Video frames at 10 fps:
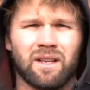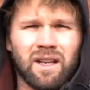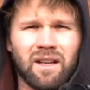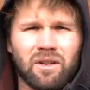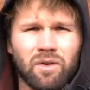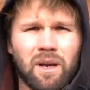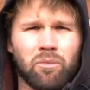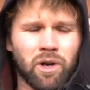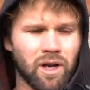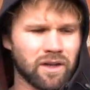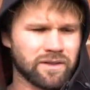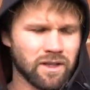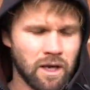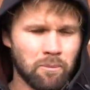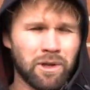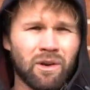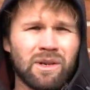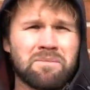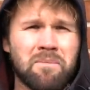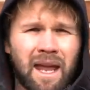Yeah, great product. But
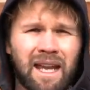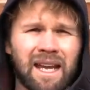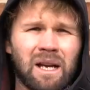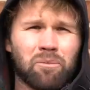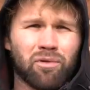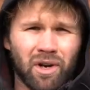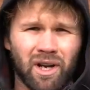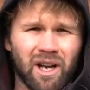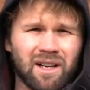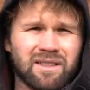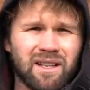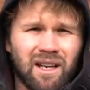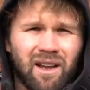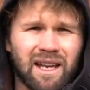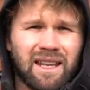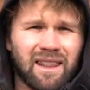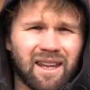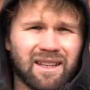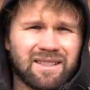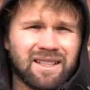there is many products like
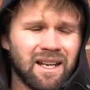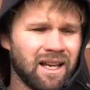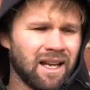this.